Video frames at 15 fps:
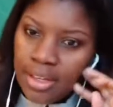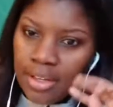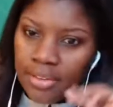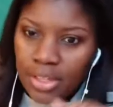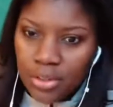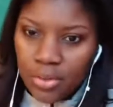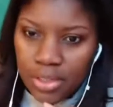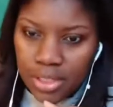
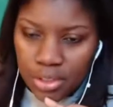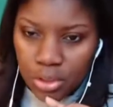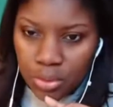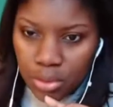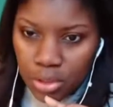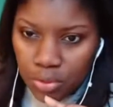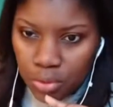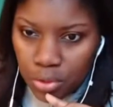Thank you guys so
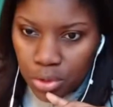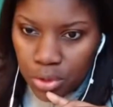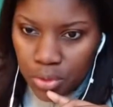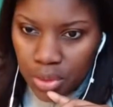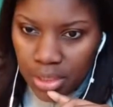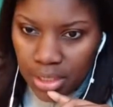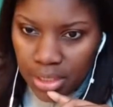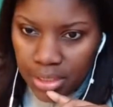much for
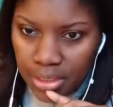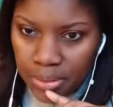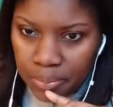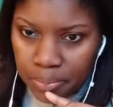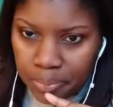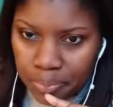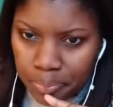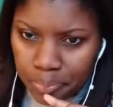tuning
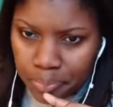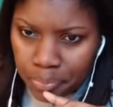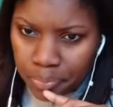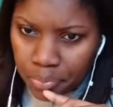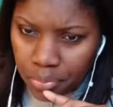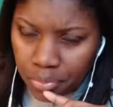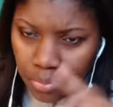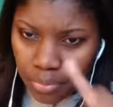in.
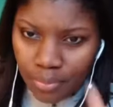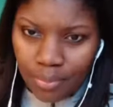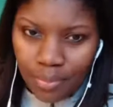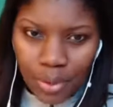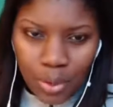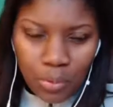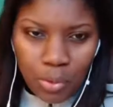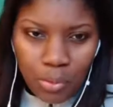
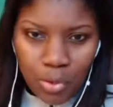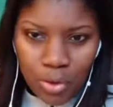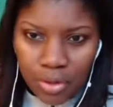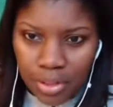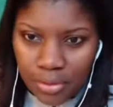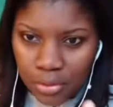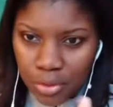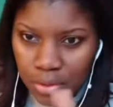
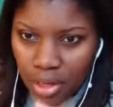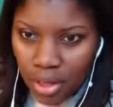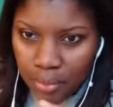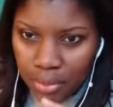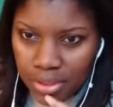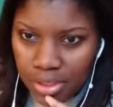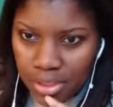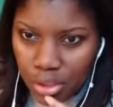A few
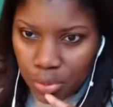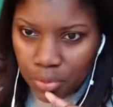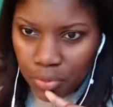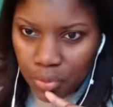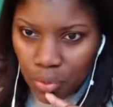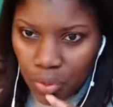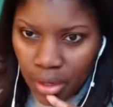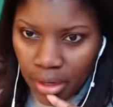comments here
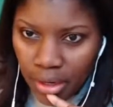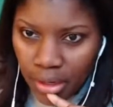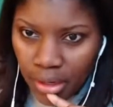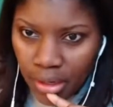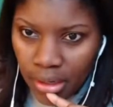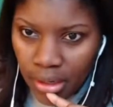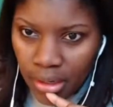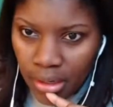before I
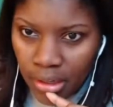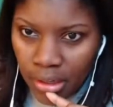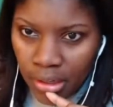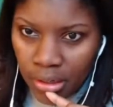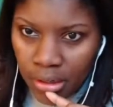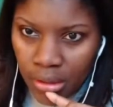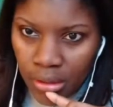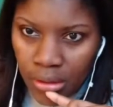
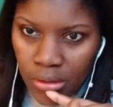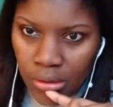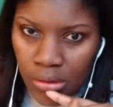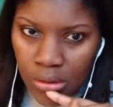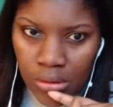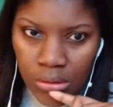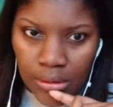go.